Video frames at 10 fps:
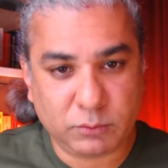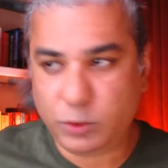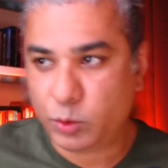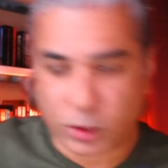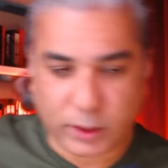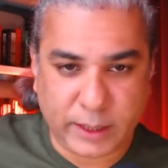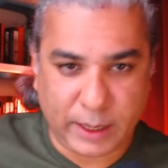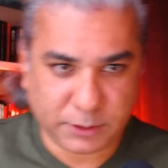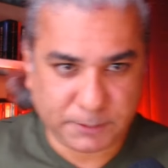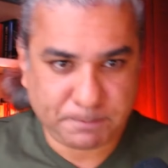You saw the
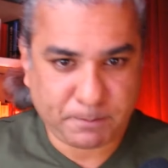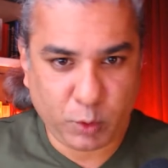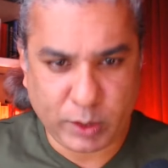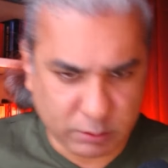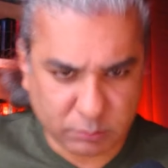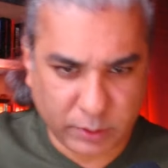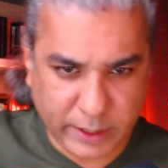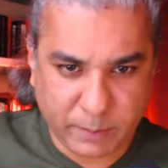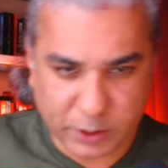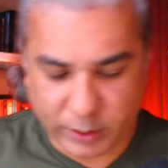claims. You can
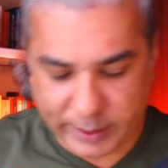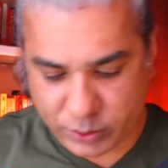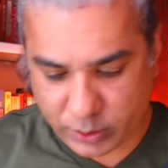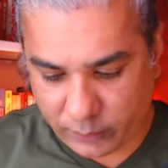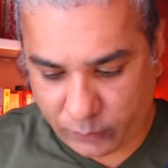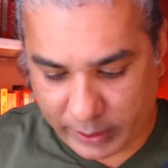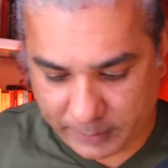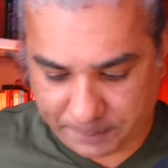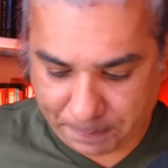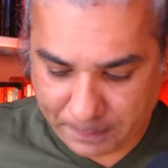read up at your leisure if you like.